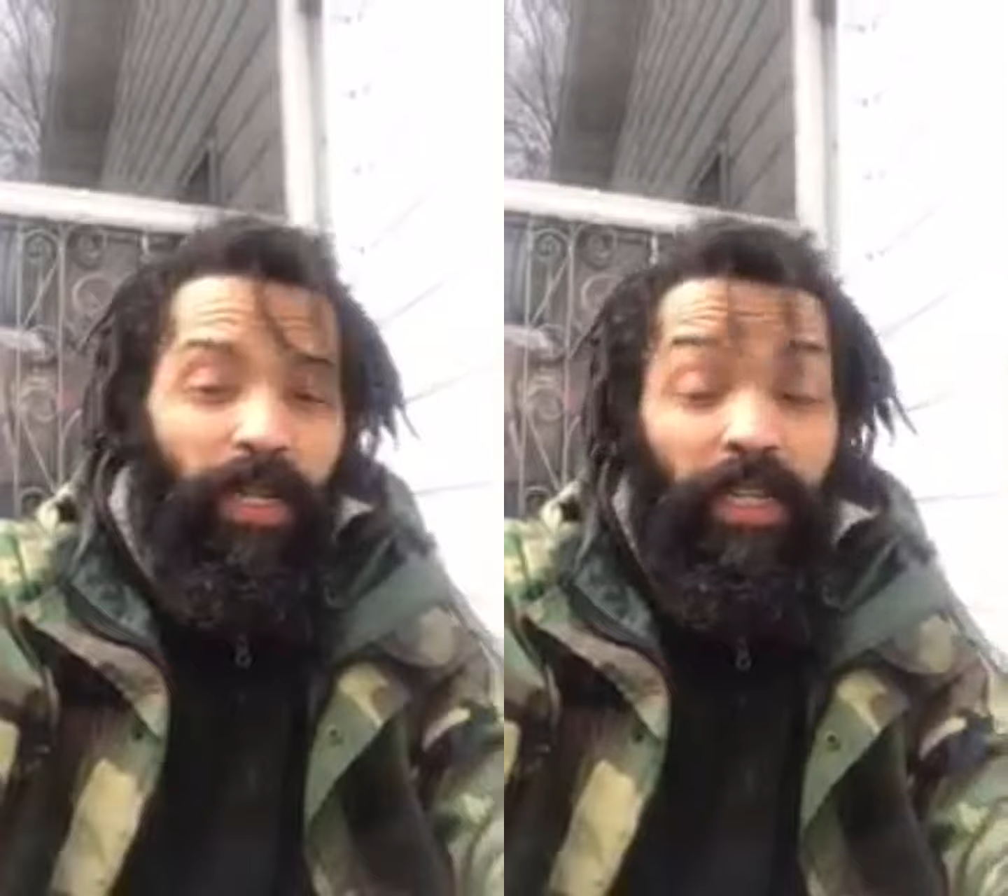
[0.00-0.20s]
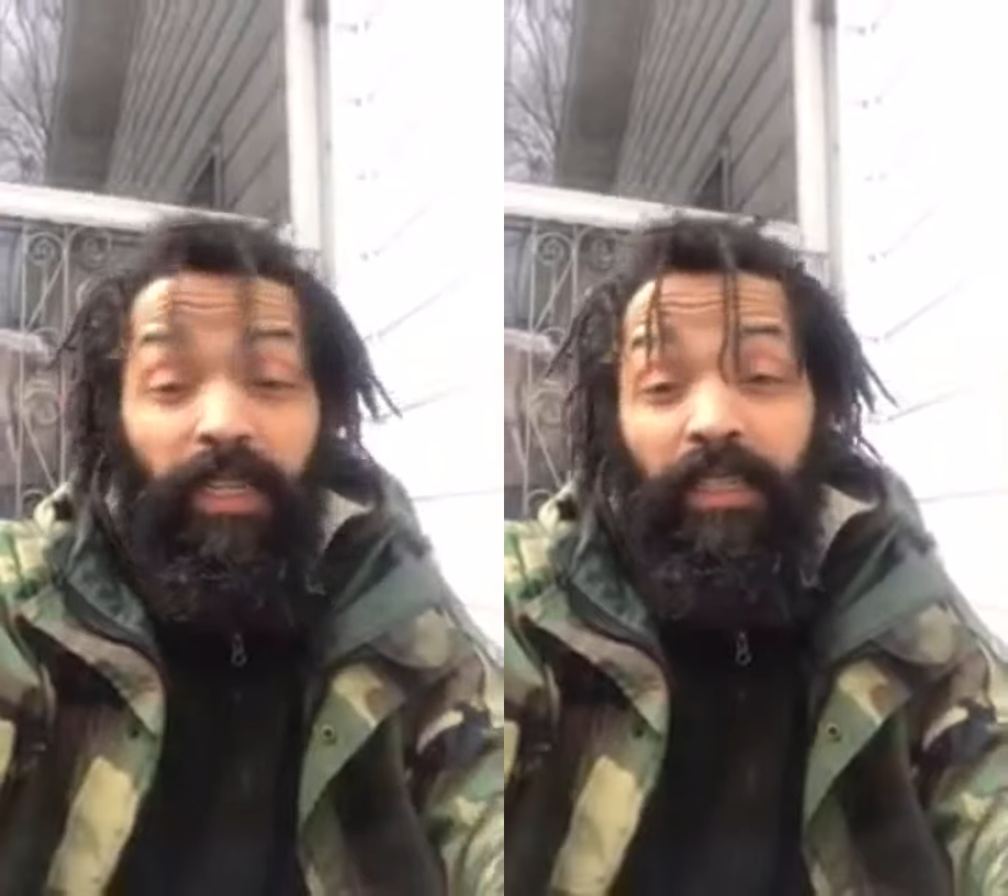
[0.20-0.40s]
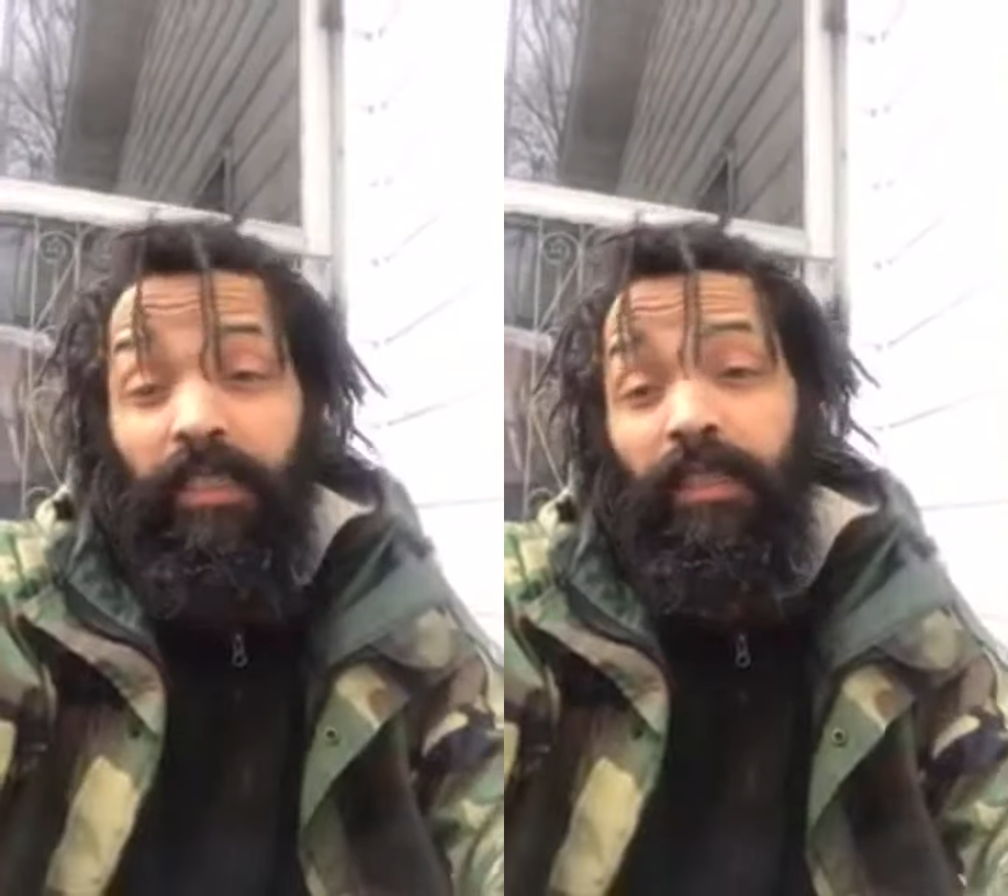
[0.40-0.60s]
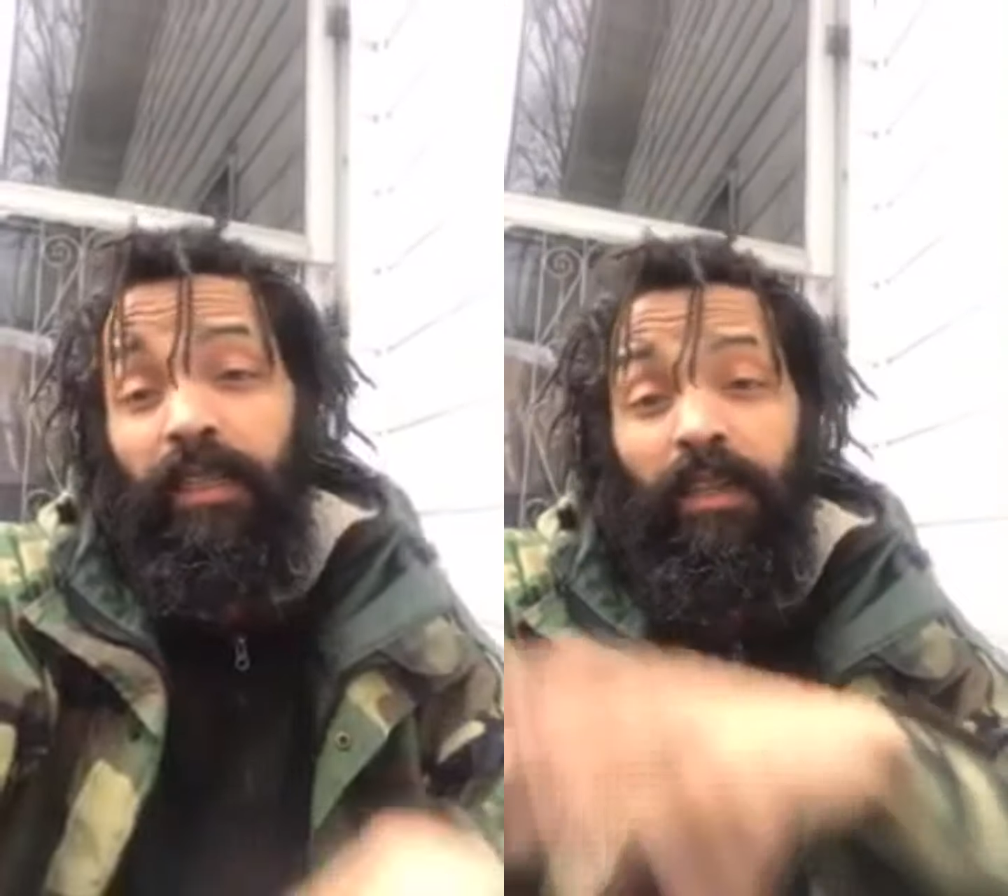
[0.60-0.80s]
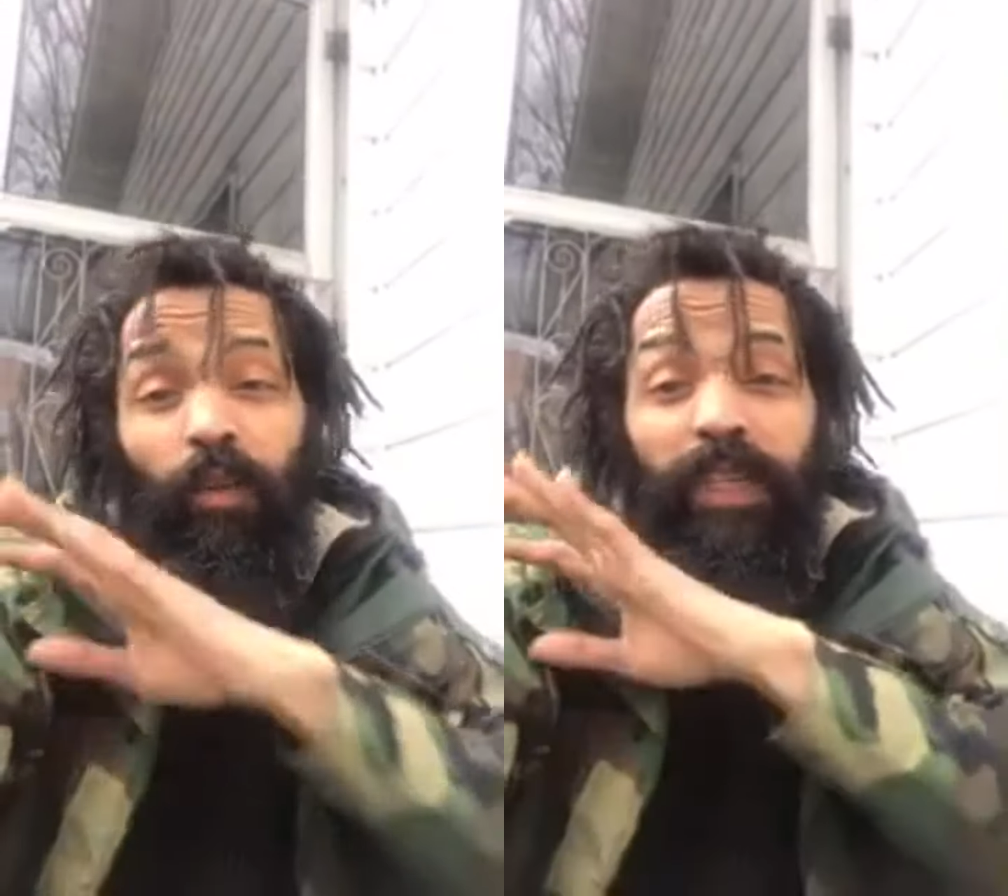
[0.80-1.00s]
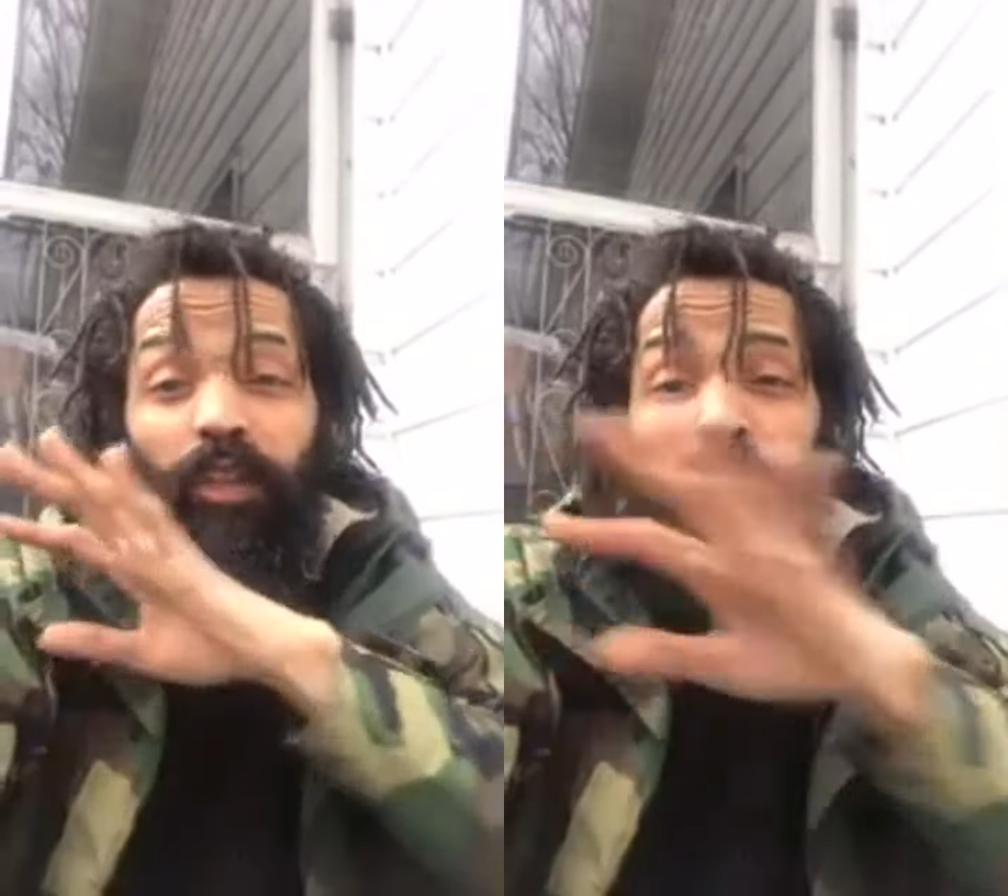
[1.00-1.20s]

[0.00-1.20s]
it is. We do